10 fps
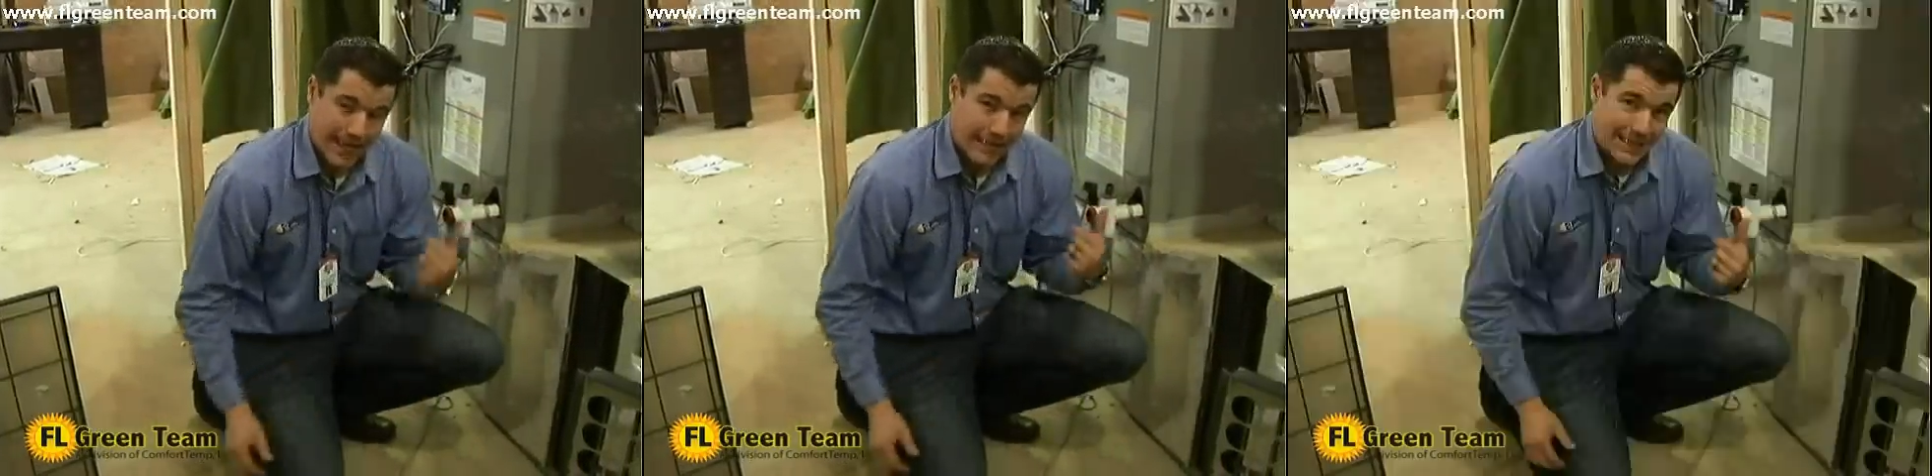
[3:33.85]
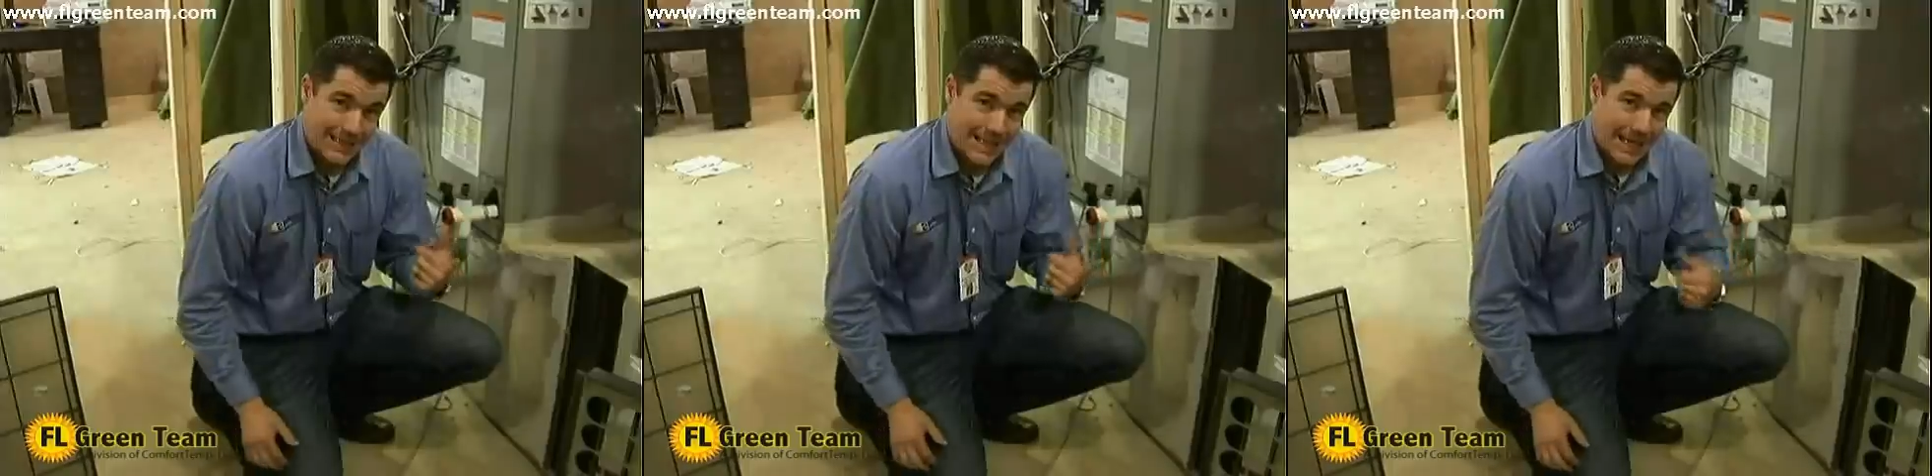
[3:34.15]
and
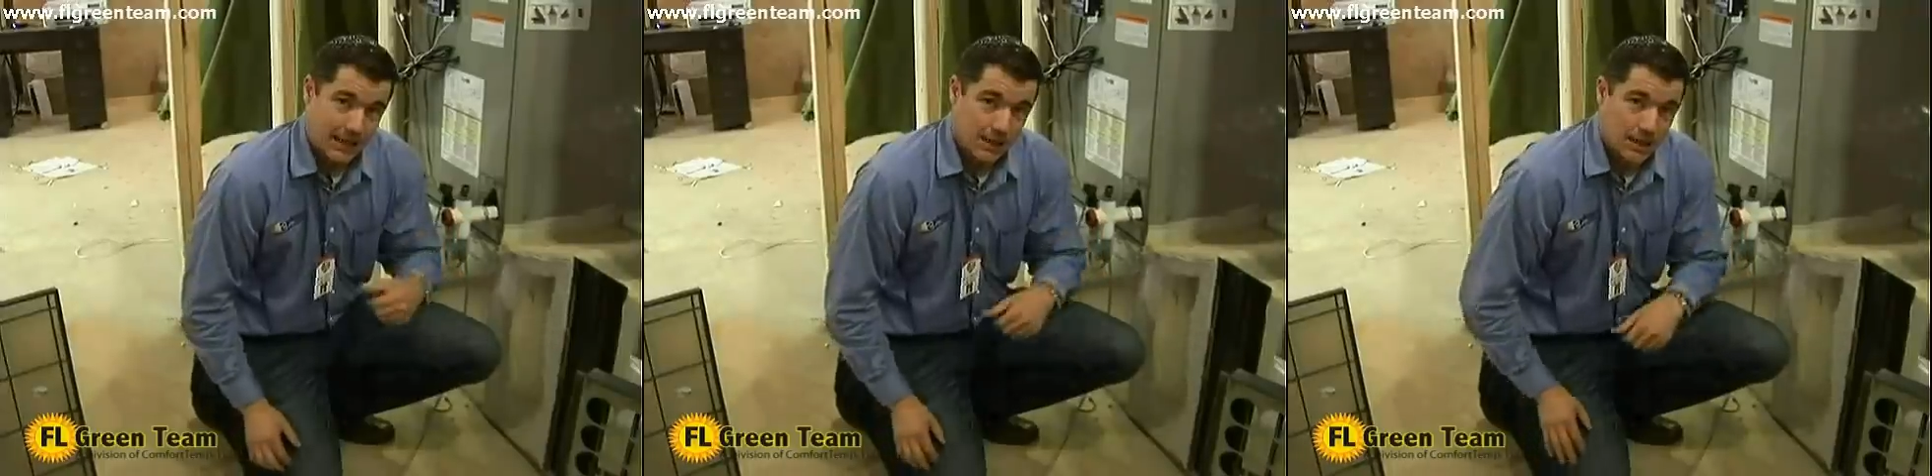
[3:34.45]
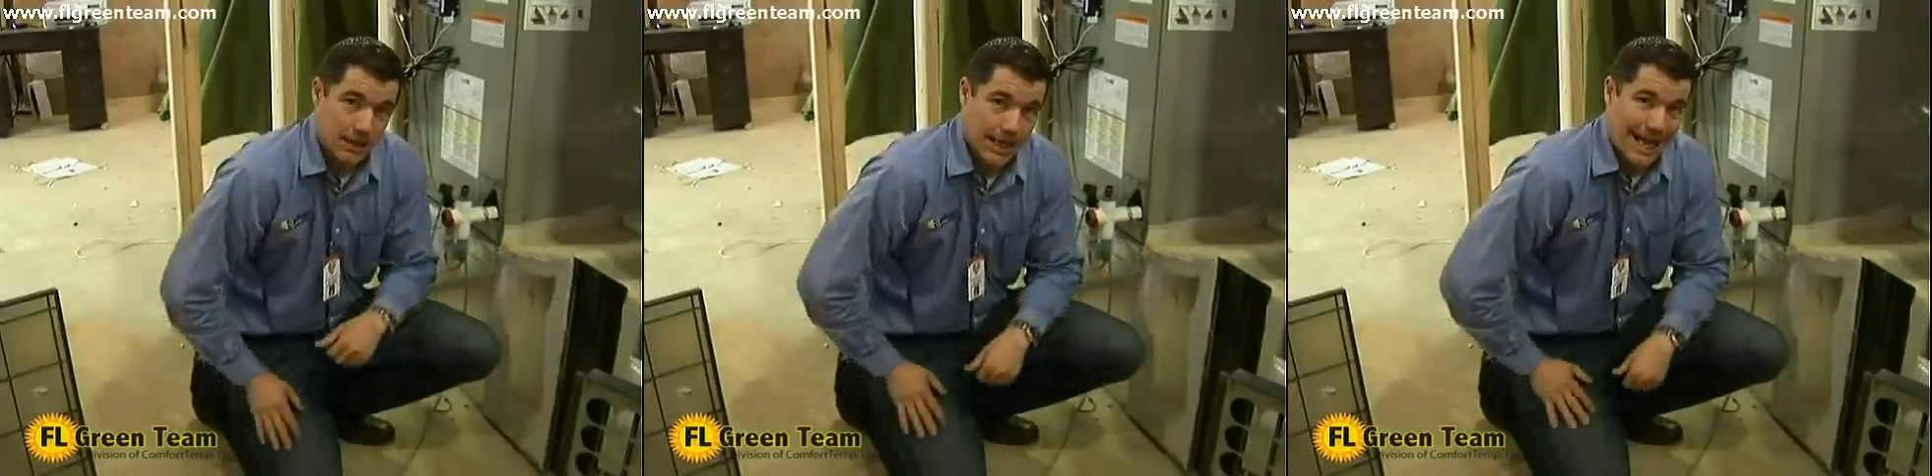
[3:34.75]
let's take a
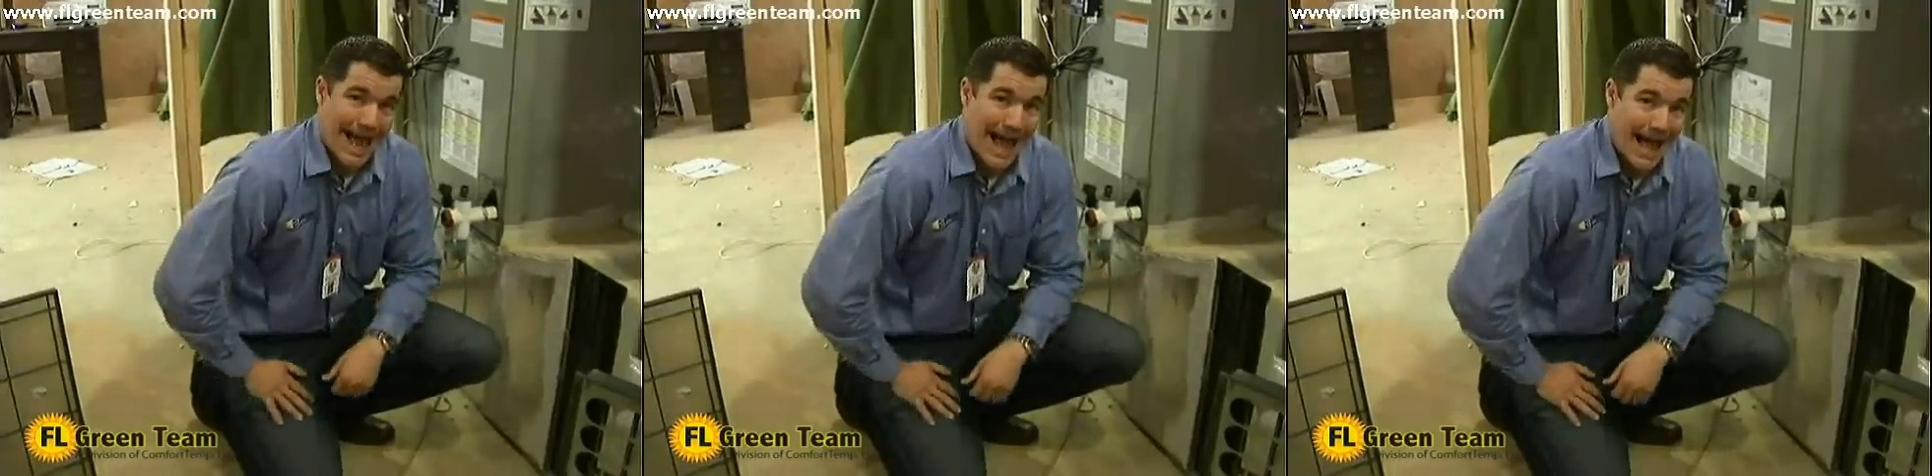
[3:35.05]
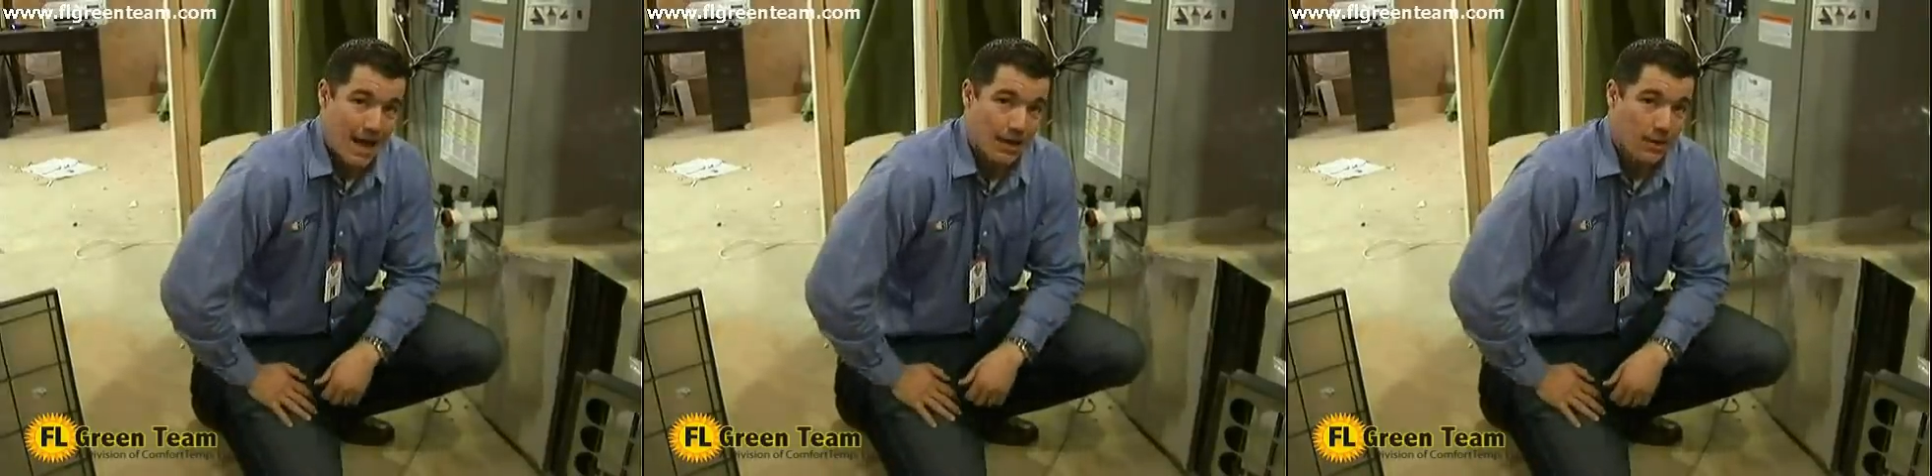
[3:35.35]
look at
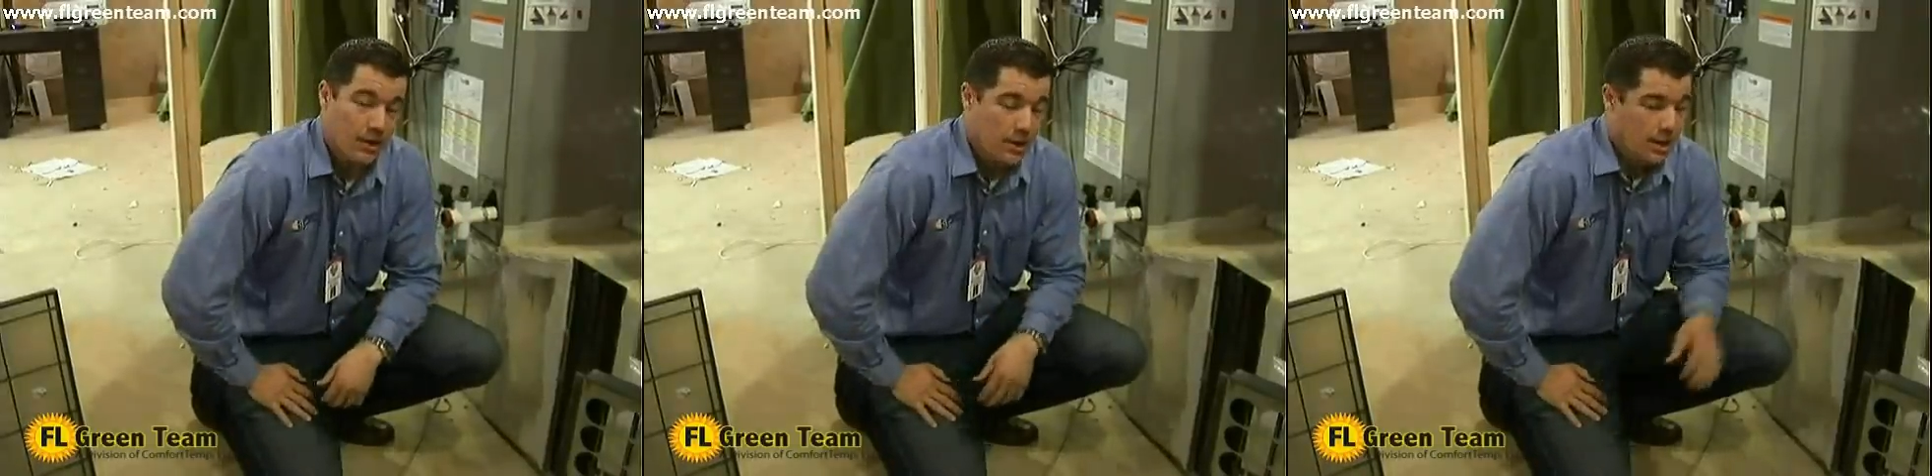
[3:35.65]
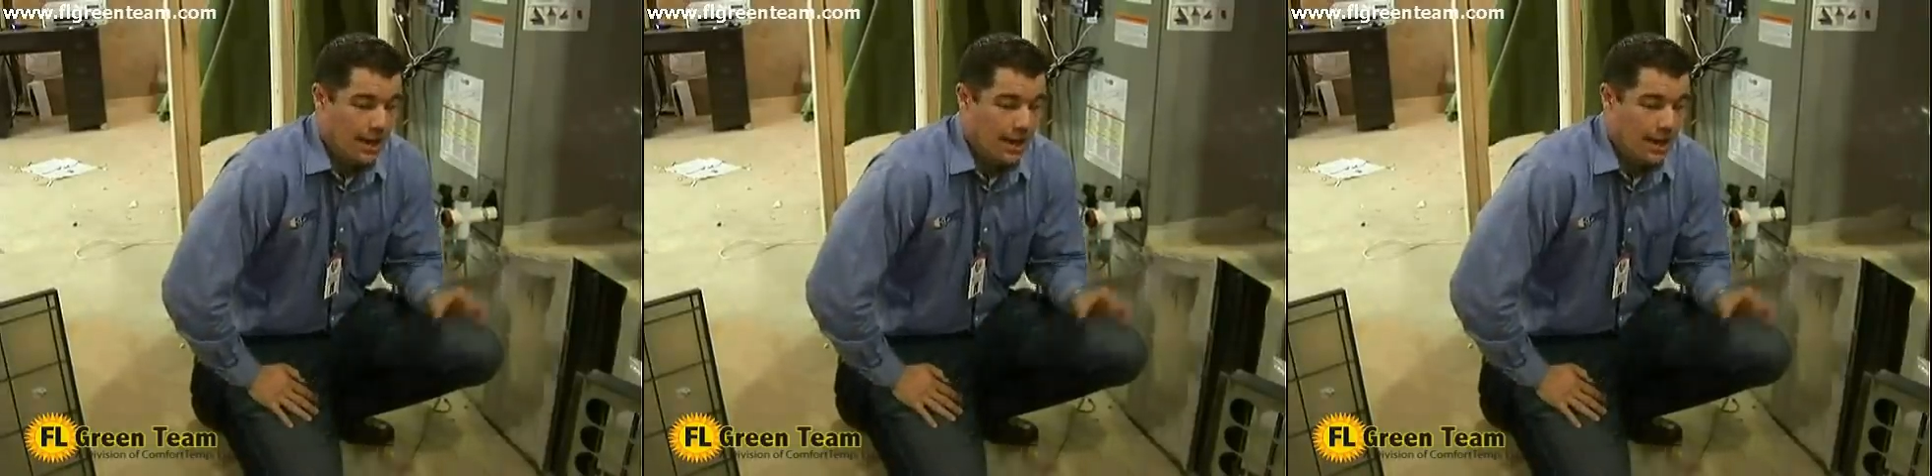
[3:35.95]
how